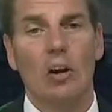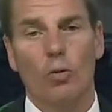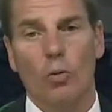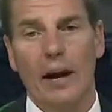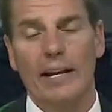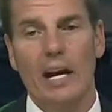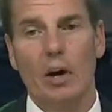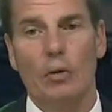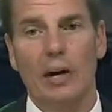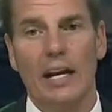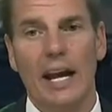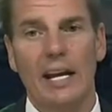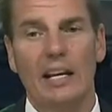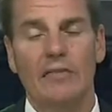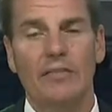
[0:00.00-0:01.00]
Right now we're at
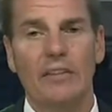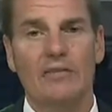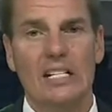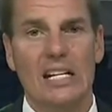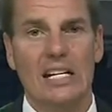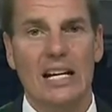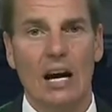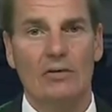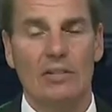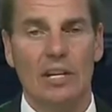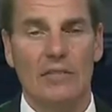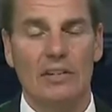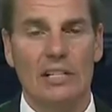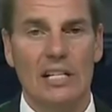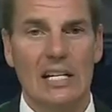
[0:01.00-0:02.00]
80.15, down
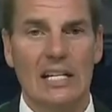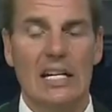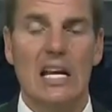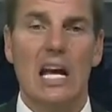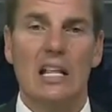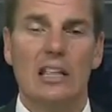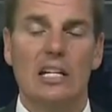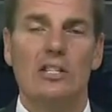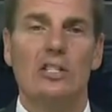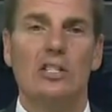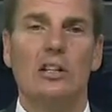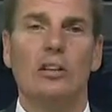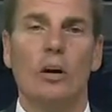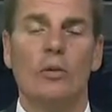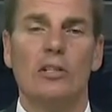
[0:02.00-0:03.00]
17. This is the
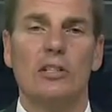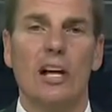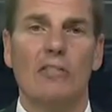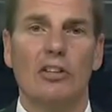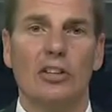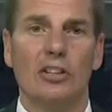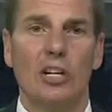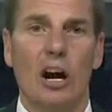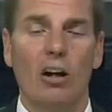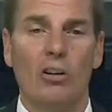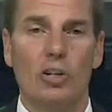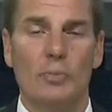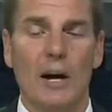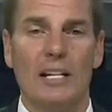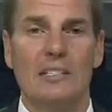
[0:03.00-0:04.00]
lowest level the
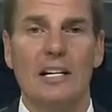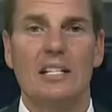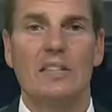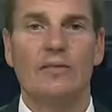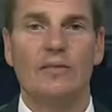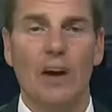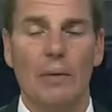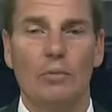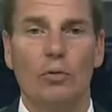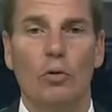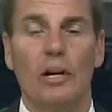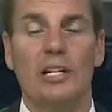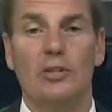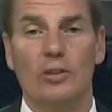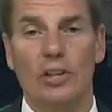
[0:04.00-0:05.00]
dollar's been since
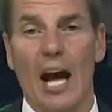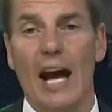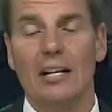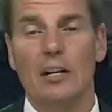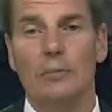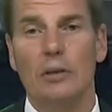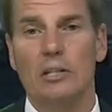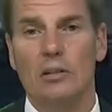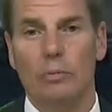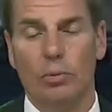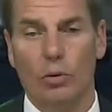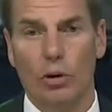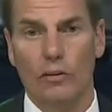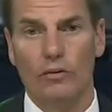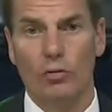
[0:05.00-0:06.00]
February, so that could be
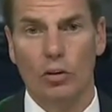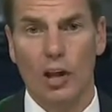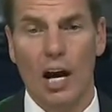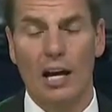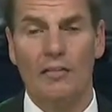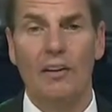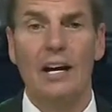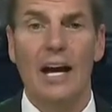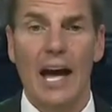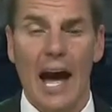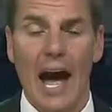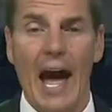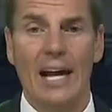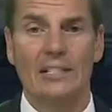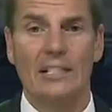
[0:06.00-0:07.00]
supportive to a lot of
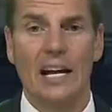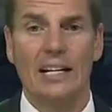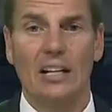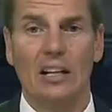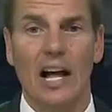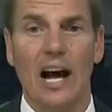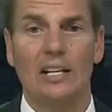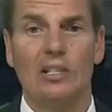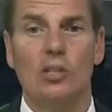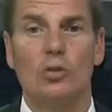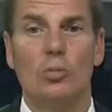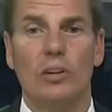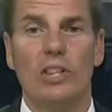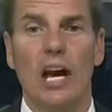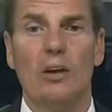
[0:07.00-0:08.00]
asset classes
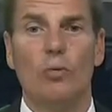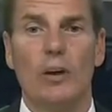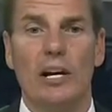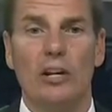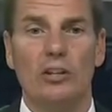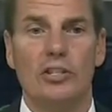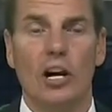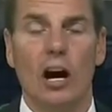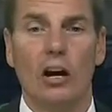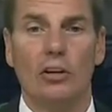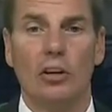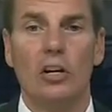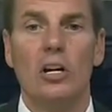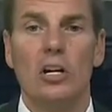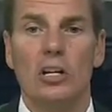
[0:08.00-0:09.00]
with that weaker
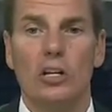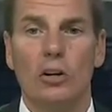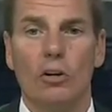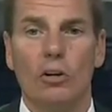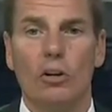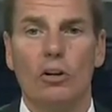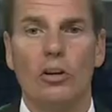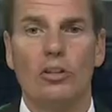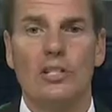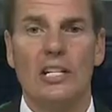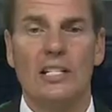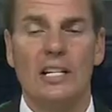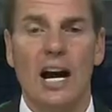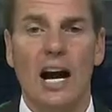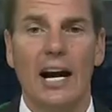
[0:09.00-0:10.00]
dollar. Euro currency
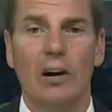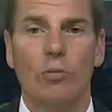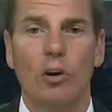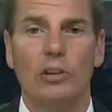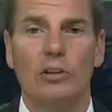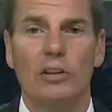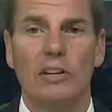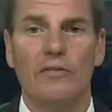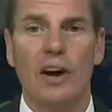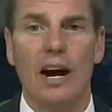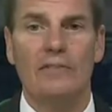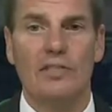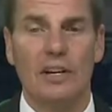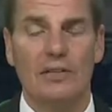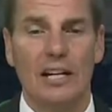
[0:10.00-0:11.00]
is higher,
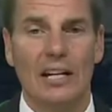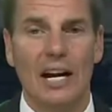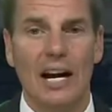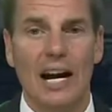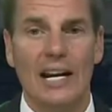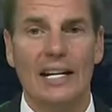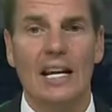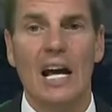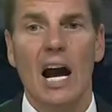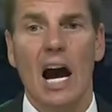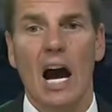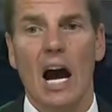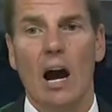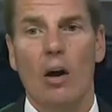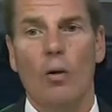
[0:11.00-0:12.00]
135.79.
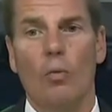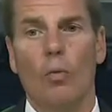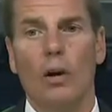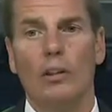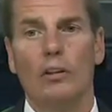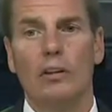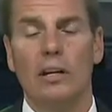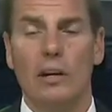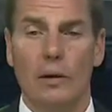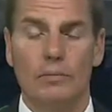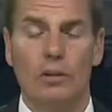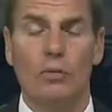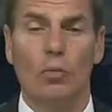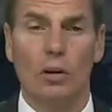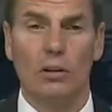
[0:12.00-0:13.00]

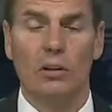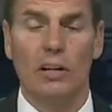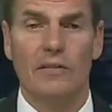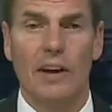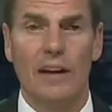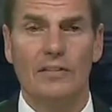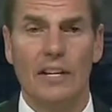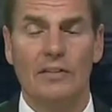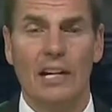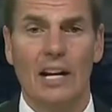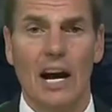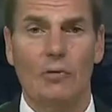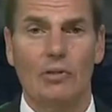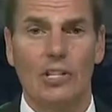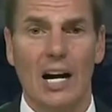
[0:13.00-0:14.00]

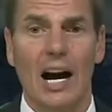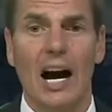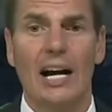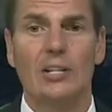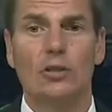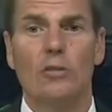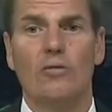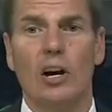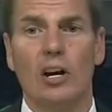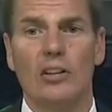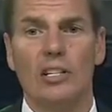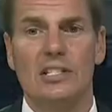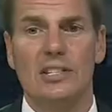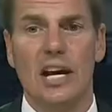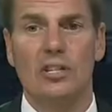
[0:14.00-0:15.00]
135.79 was the high so far in
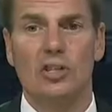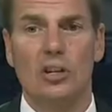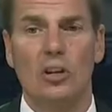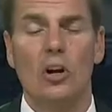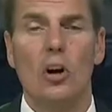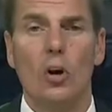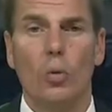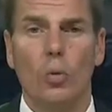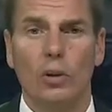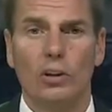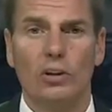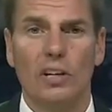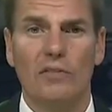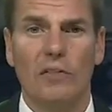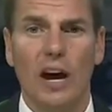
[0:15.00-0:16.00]
this session.
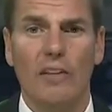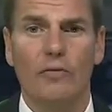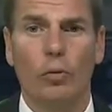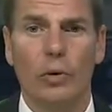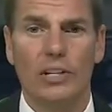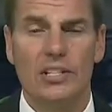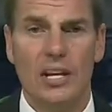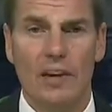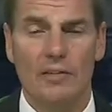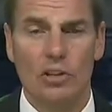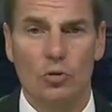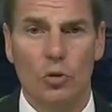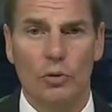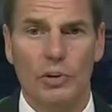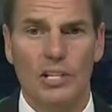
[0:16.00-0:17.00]
135.47
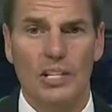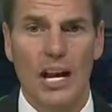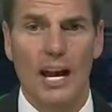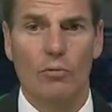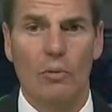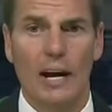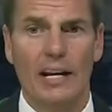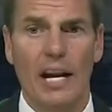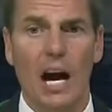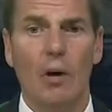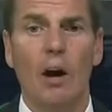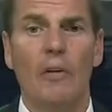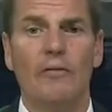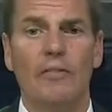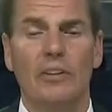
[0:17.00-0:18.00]
is where we stand right now,
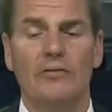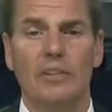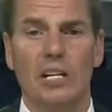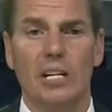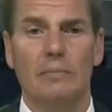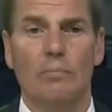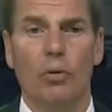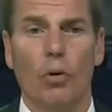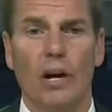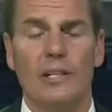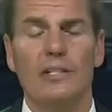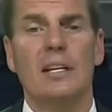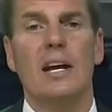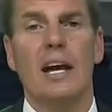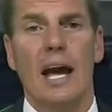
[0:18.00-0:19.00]
up 15
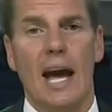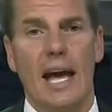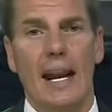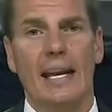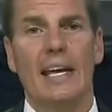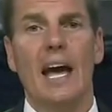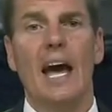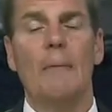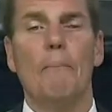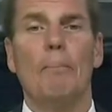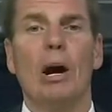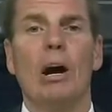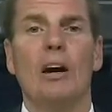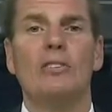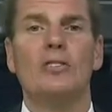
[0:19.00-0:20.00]
points. And again,
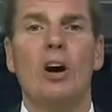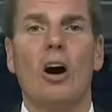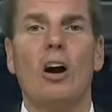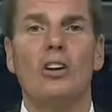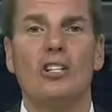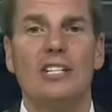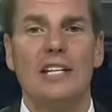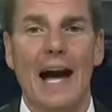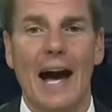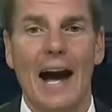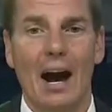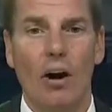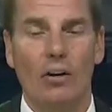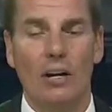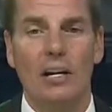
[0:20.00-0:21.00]
bonds are
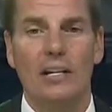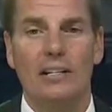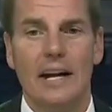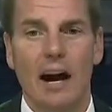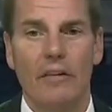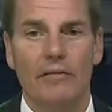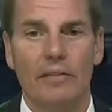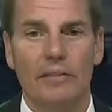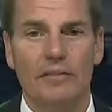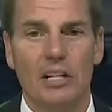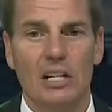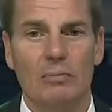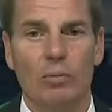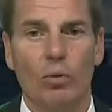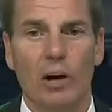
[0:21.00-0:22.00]
down
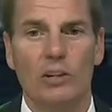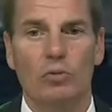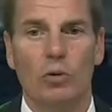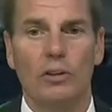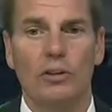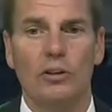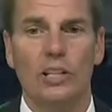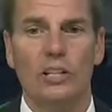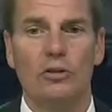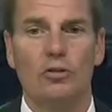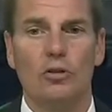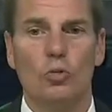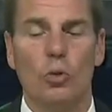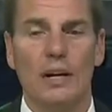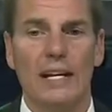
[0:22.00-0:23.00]
15 points,
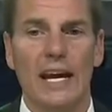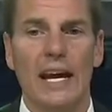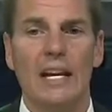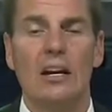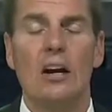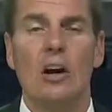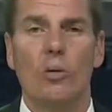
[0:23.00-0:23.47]
132.28.